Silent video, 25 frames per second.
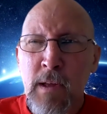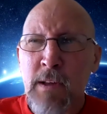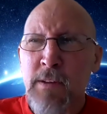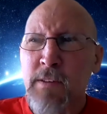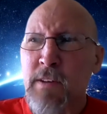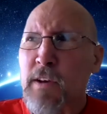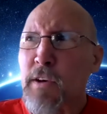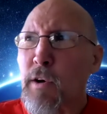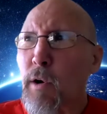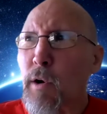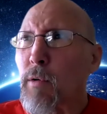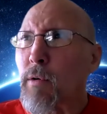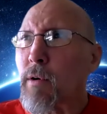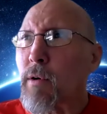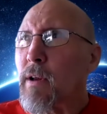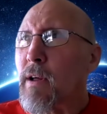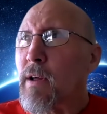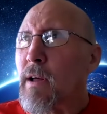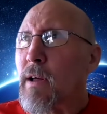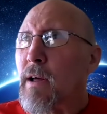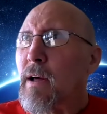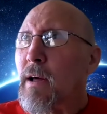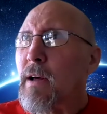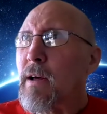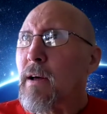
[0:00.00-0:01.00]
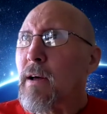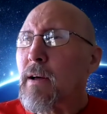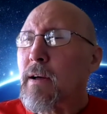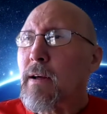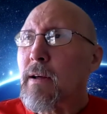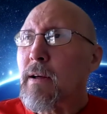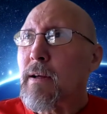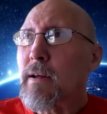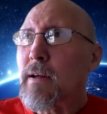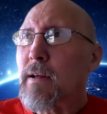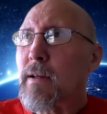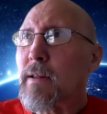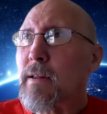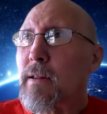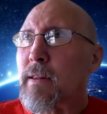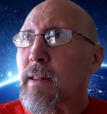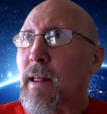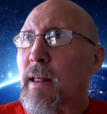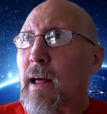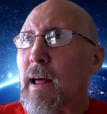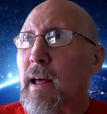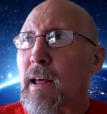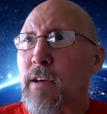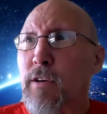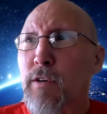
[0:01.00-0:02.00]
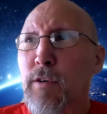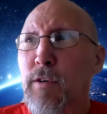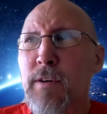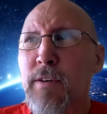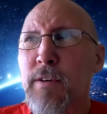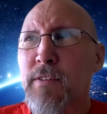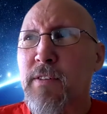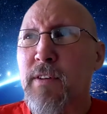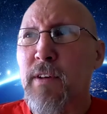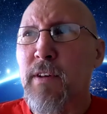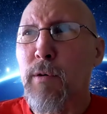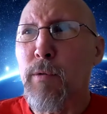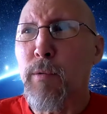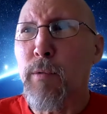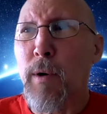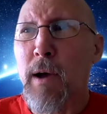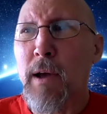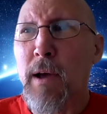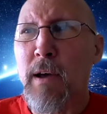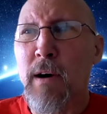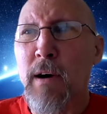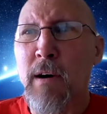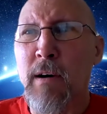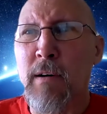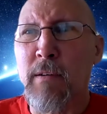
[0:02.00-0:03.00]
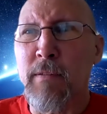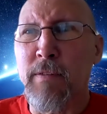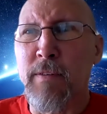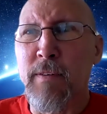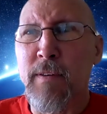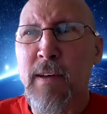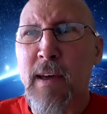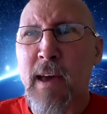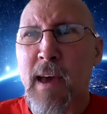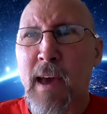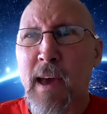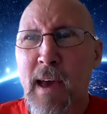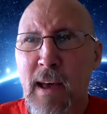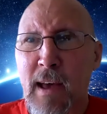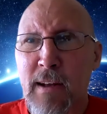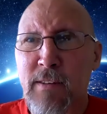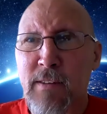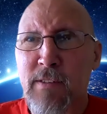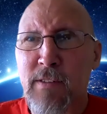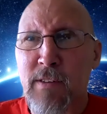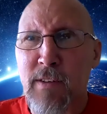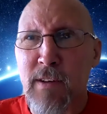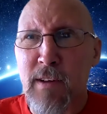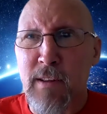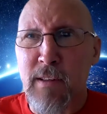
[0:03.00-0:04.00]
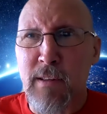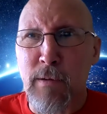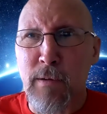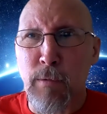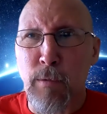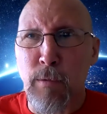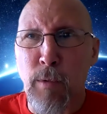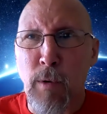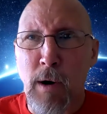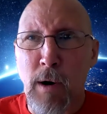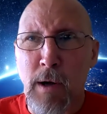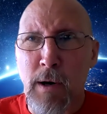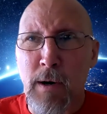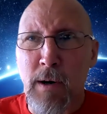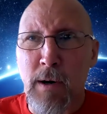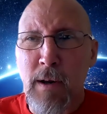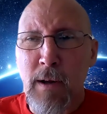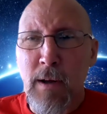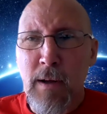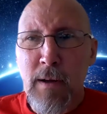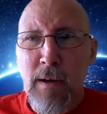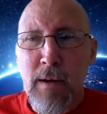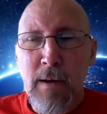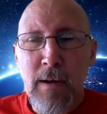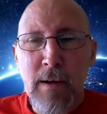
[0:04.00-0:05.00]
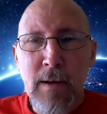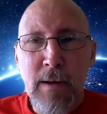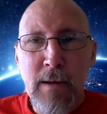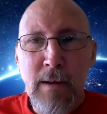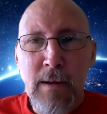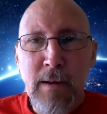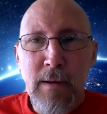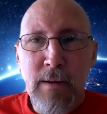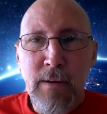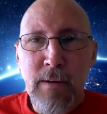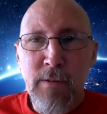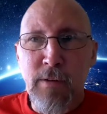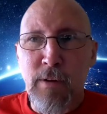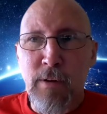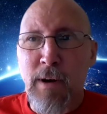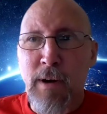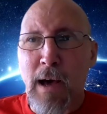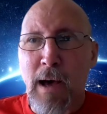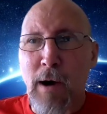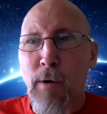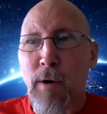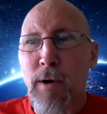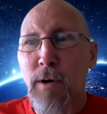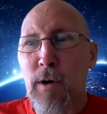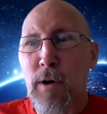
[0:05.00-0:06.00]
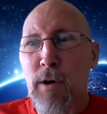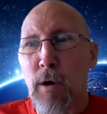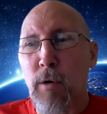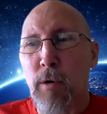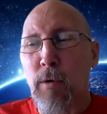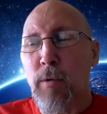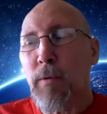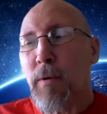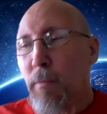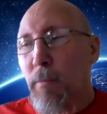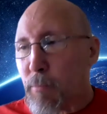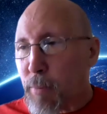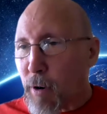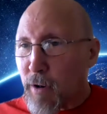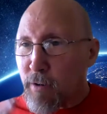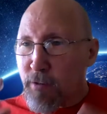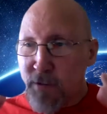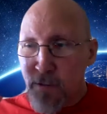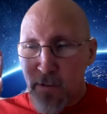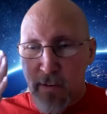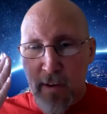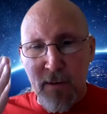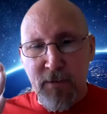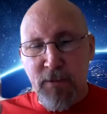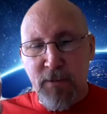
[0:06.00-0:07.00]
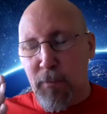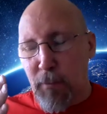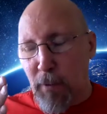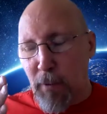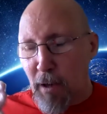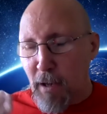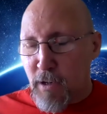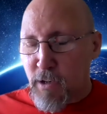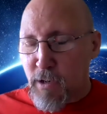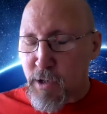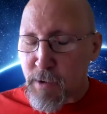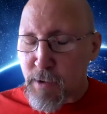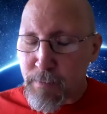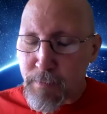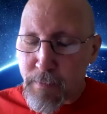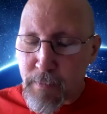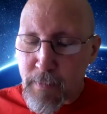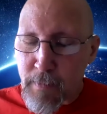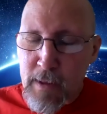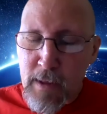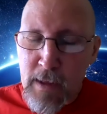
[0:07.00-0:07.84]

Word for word: they don't, I couldn't see a way of canceling the one. So now I know prices have to match.